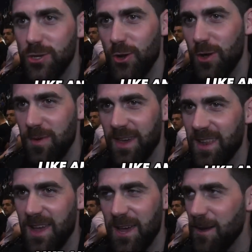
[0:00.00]
do you know what I
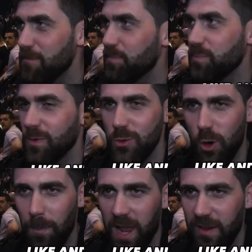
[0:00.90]
mean? It's
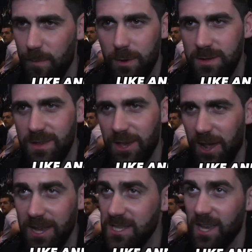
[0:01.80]
unbelievable.
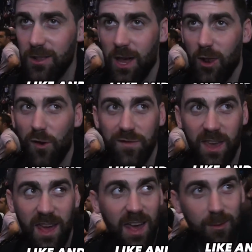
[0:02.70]
Great. I loved
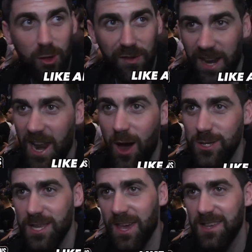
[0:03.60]
it. I'm loving it now
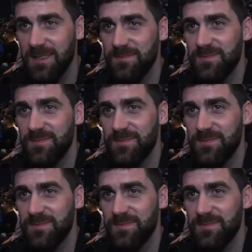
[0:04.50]
today.